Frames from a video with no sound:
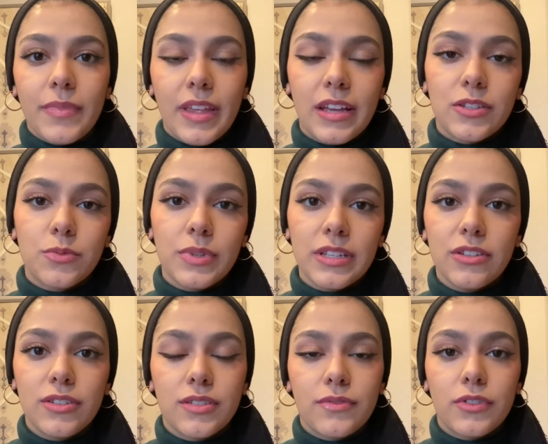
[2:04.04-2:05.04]
It's really
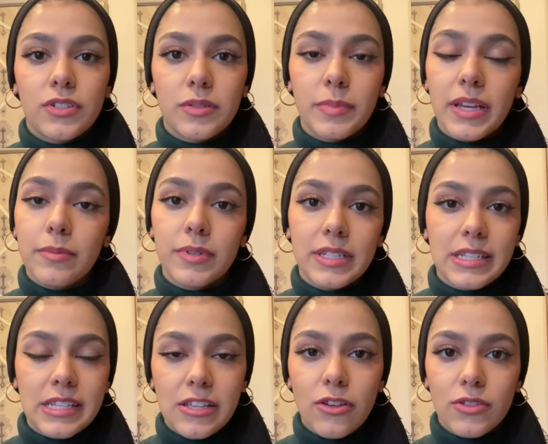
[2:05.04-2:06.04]
useful to be able to
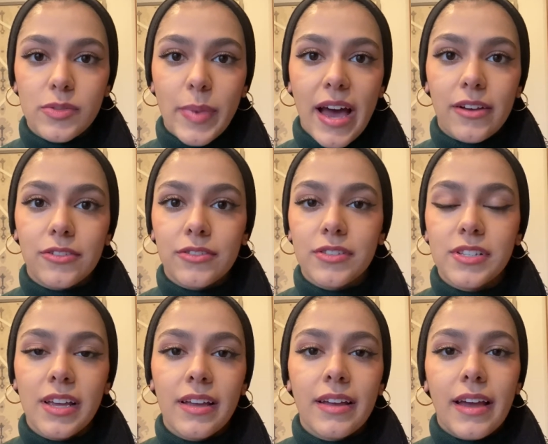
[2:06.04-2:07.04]
see those patterns,
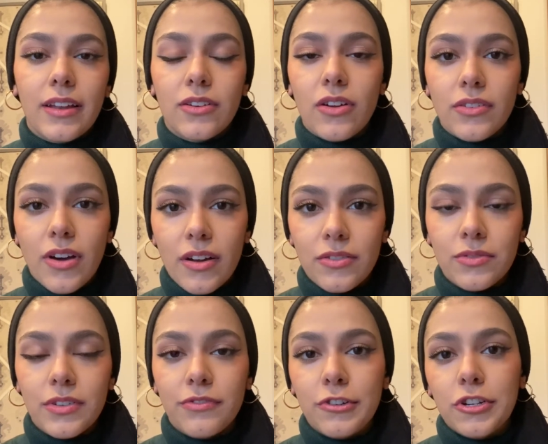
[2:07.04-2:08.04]
and not only
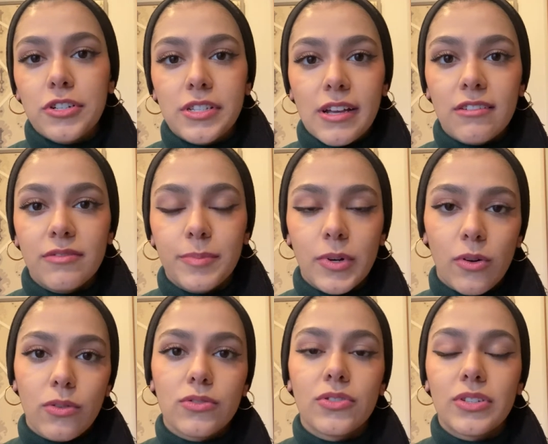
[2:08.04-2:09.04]
for yourself, but
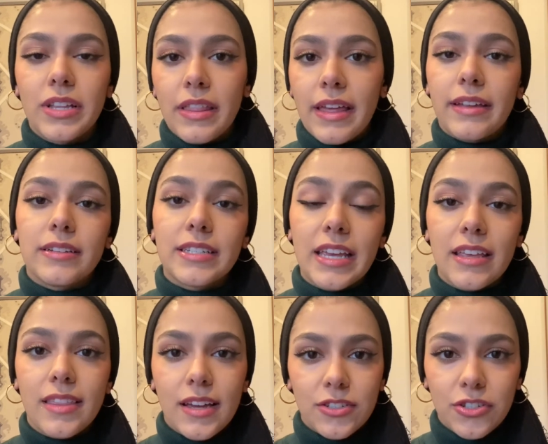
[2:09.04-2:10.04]
also to then take
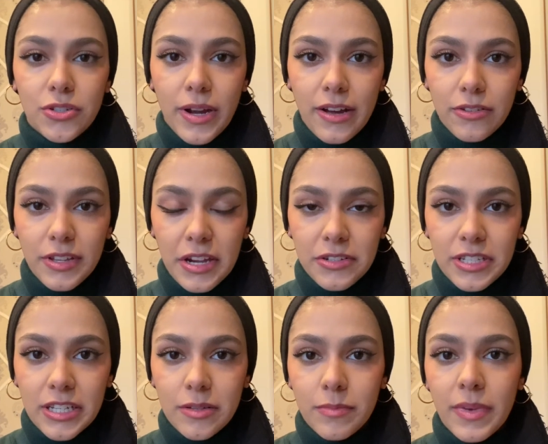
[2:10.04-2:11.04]
that to your healthcare
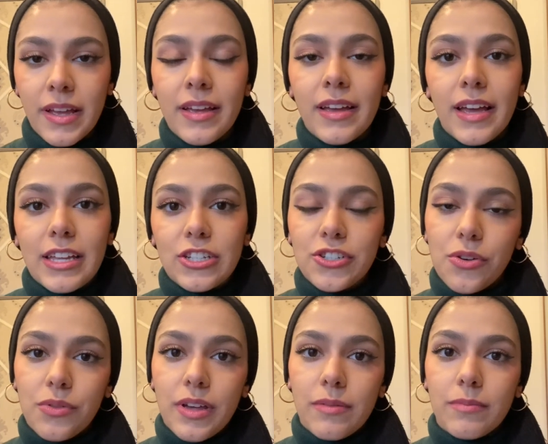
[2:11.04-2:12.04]
team and show
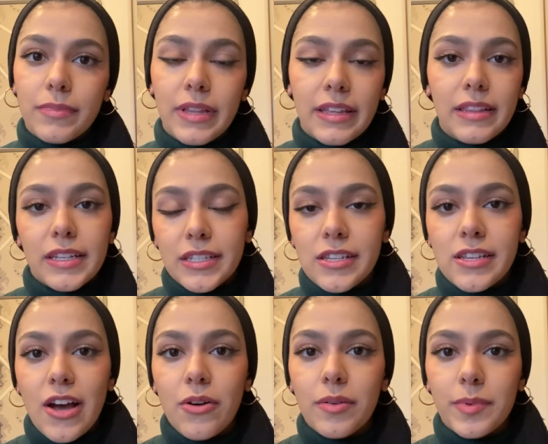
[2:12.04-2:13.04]
them, like, this is
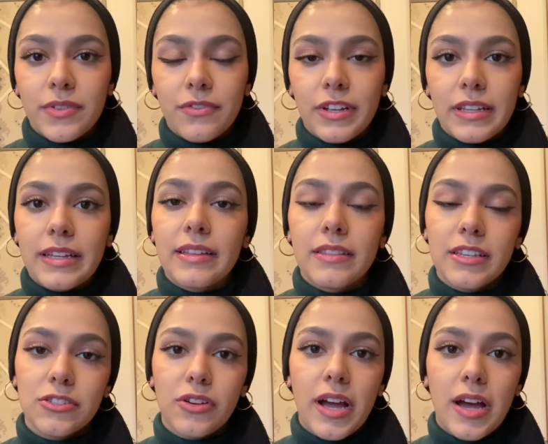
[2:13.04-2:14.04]
how I've been feeling,
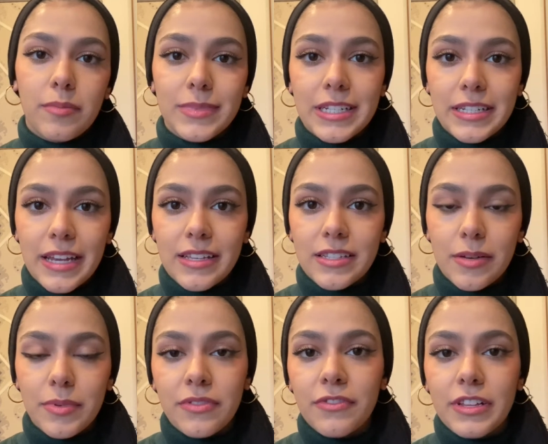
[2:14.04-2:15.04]
these are how many days I've
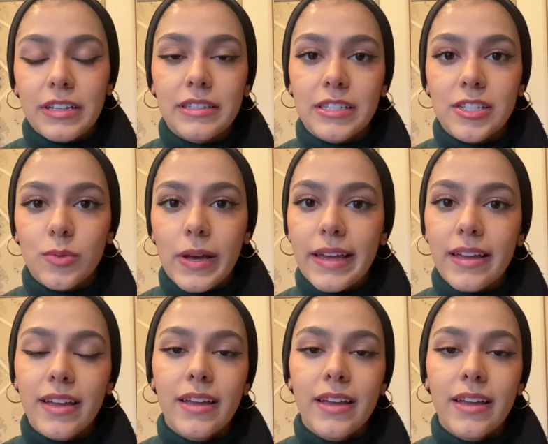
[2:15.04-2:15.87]
been feeling this way.